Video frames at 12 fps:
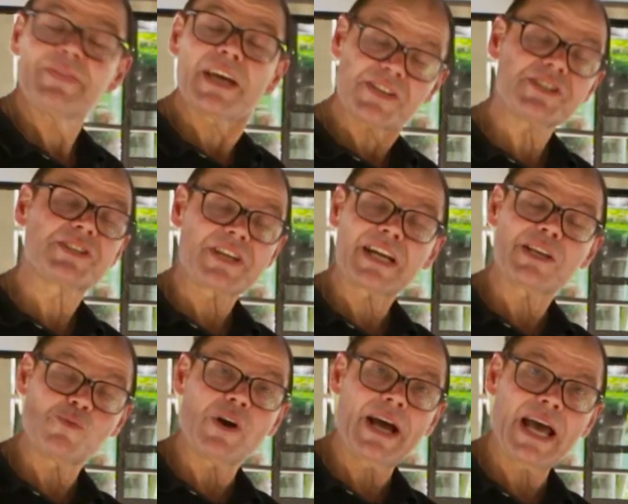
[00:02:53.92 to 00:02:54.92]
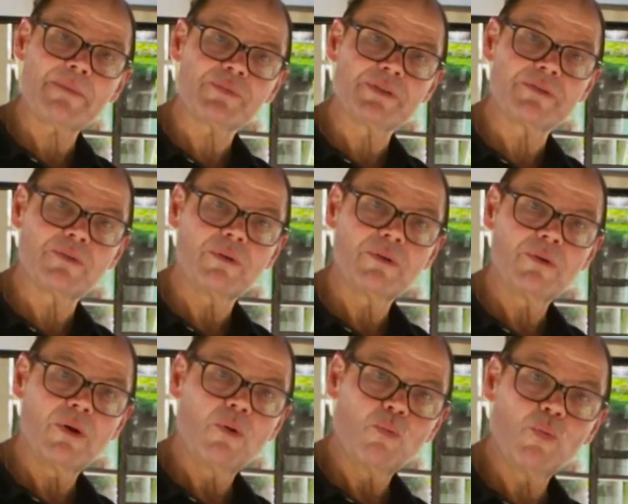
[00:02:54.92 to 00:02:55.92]
That's exactly what happened.
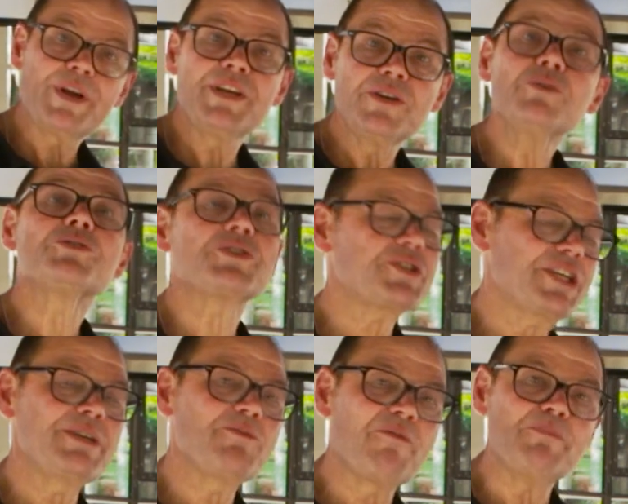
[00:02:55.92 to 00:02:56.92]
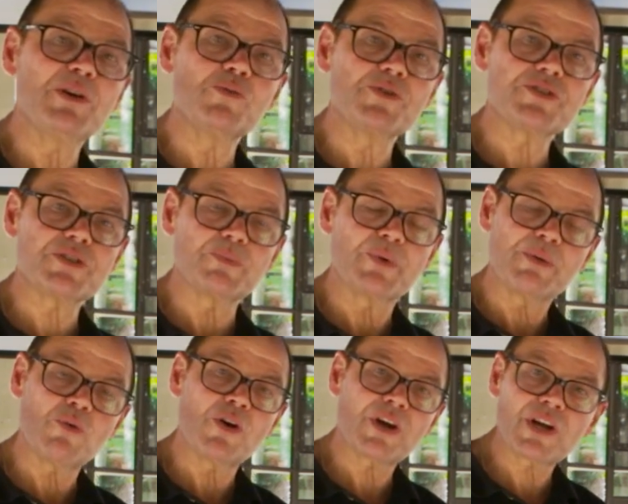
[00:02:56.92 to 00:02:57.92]
We used a team of builders that we
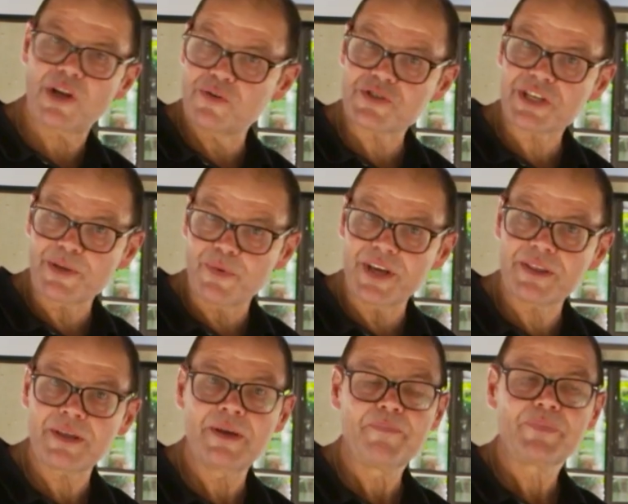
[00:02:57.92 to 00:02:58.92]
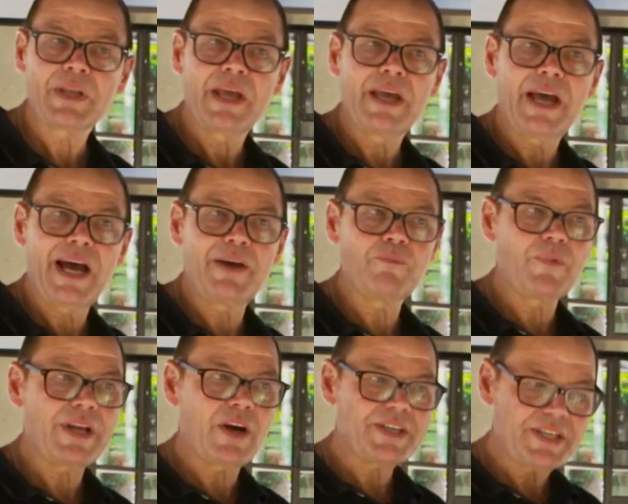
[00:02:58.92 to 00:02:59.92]
work closely with, and
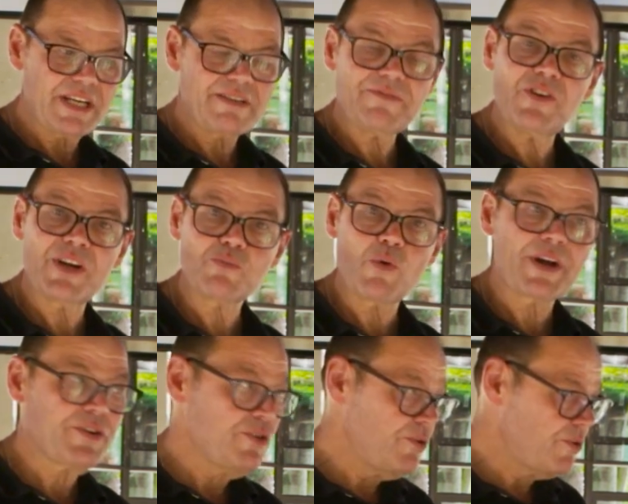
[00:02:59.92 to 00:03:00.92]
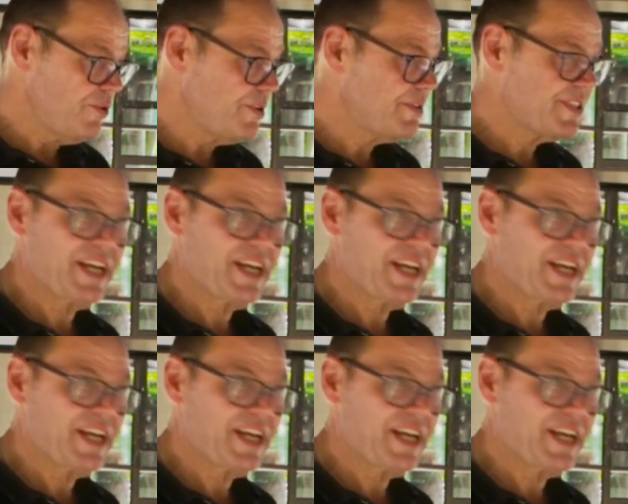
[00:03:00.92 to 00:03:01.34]
we identified one who could